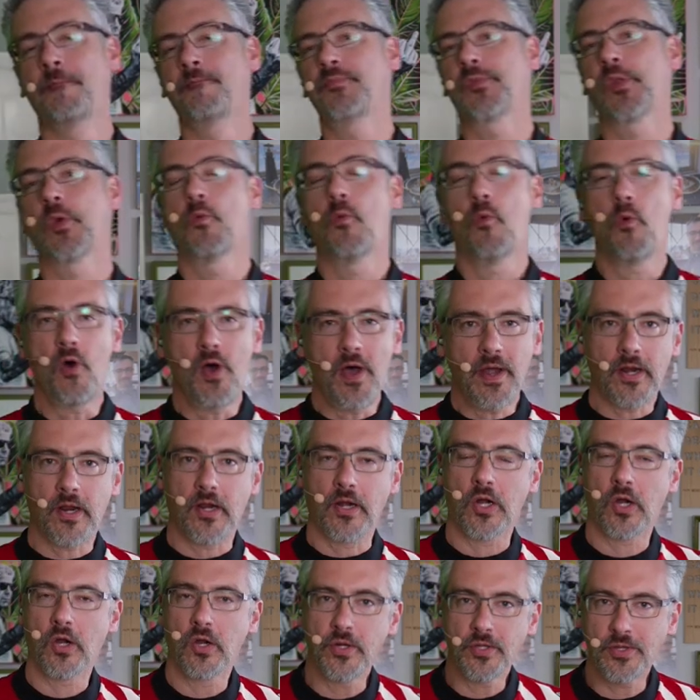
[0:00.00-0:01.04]
What
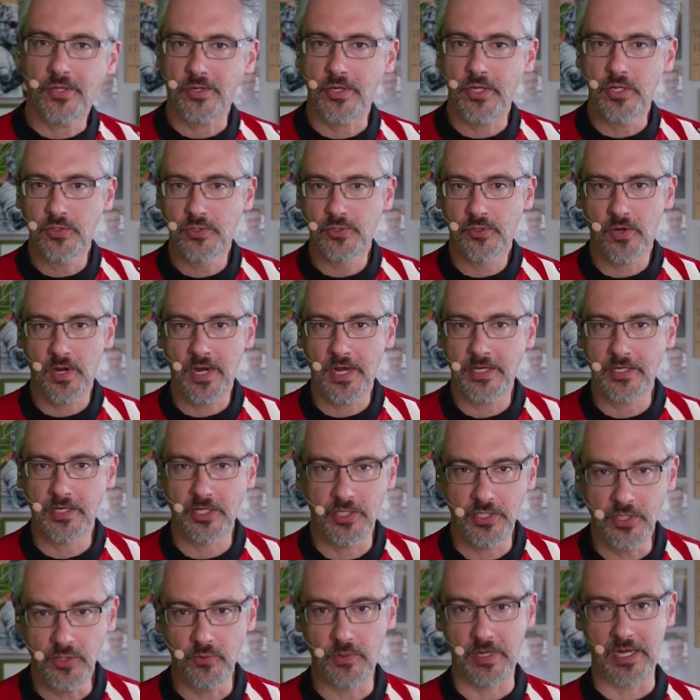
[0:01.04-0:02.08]
on earth are you trying to
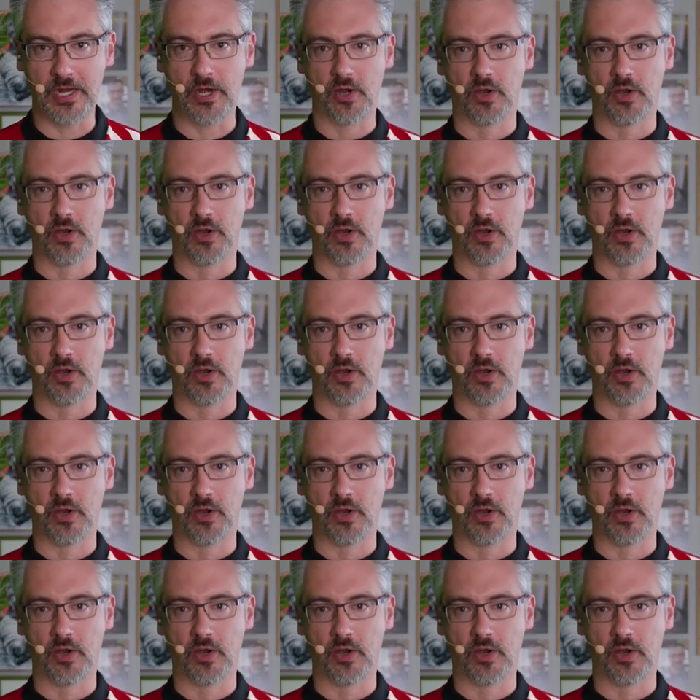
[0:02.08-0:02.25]
do here?